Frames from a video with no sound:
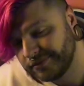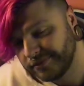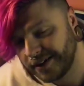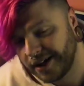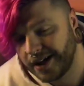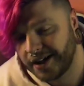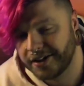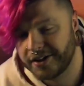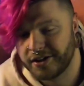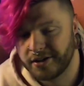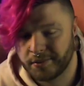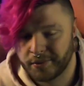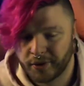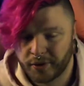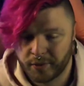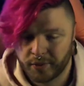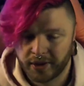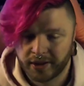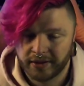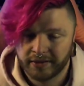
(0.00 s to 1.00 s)
On to number
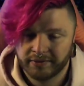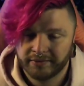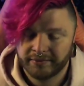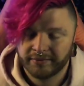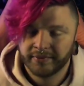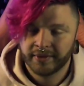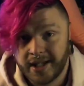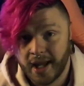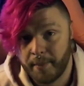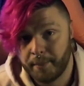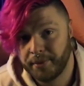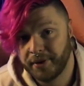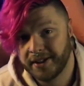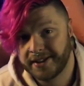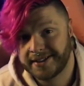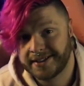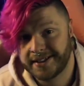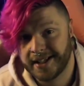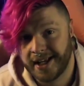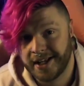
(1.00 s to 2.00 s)
three.
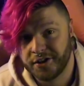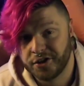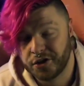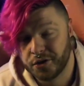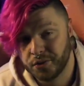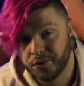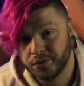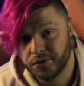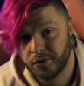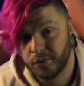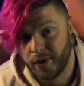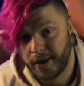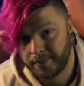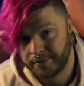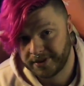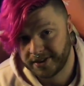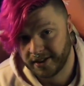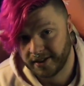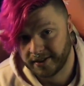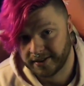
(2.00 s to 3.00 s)
Templates and tool
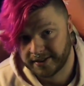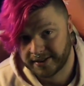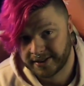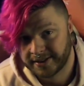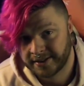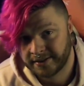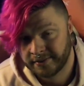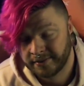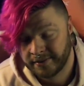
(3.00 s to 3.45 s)
websites.